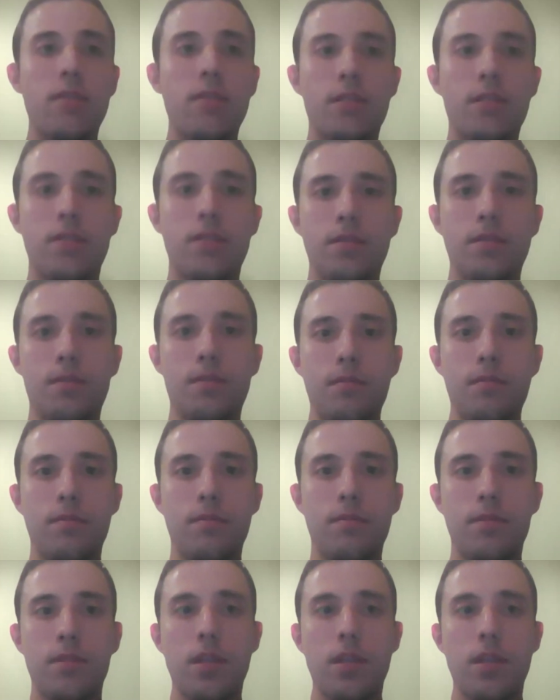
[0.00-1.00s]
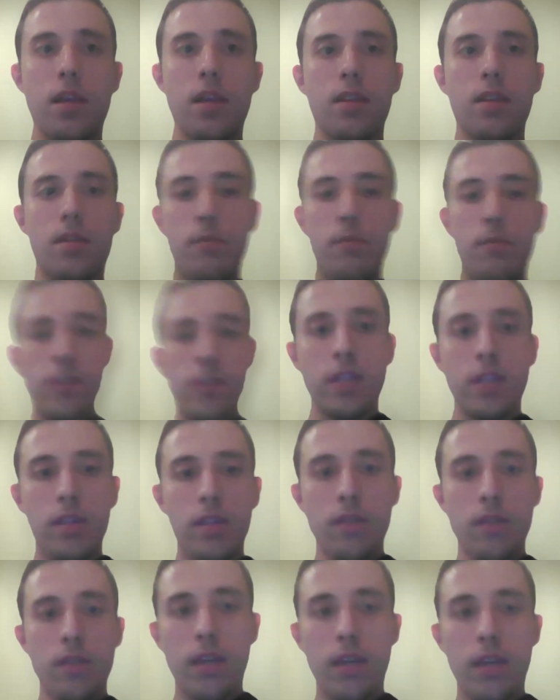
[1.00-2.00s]
I was just saying, appreciate
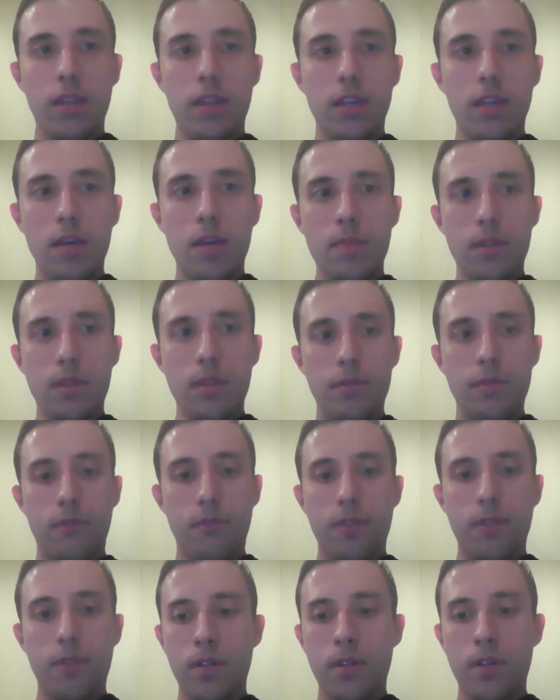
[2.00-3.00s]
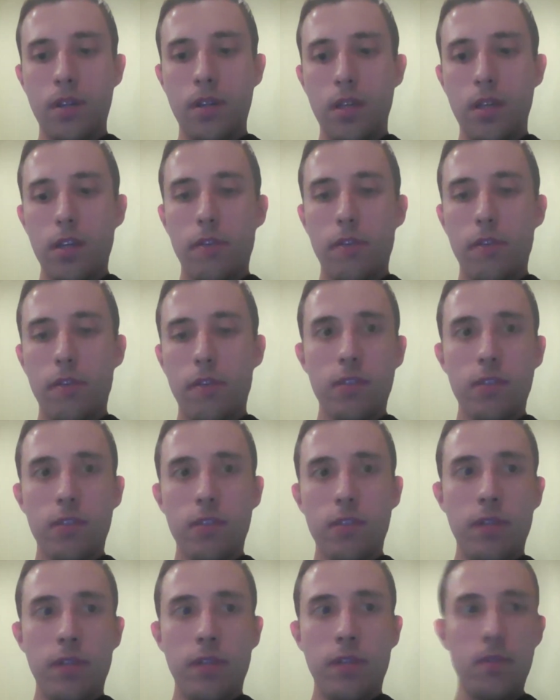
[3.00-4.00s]
you taking the time and for your research
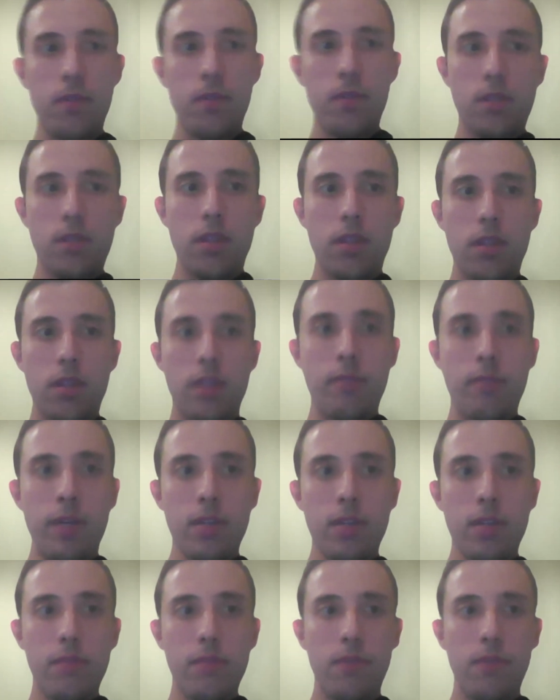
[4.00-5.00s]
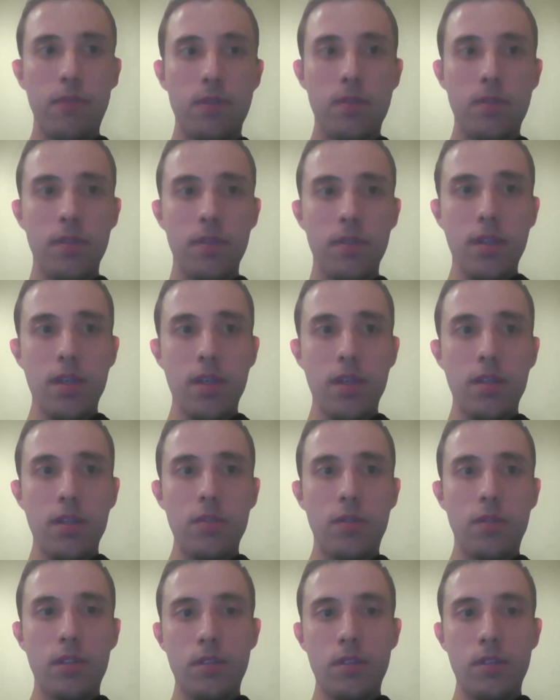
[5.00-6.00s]
efforts, and thanks everybody else for
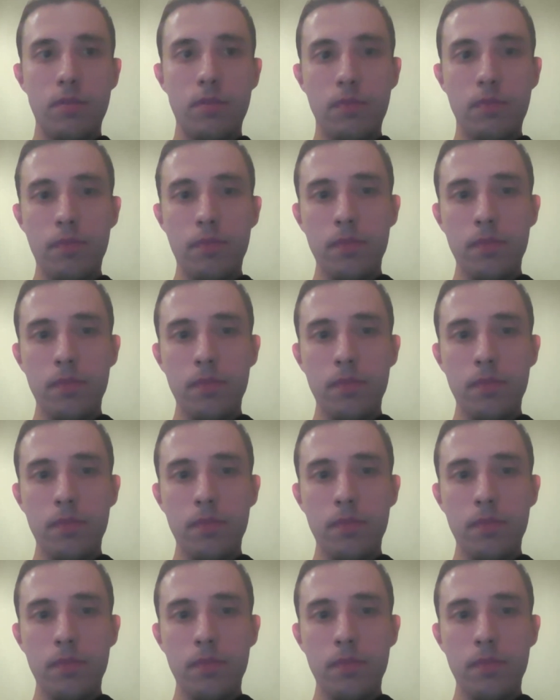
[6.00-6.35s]
joining too.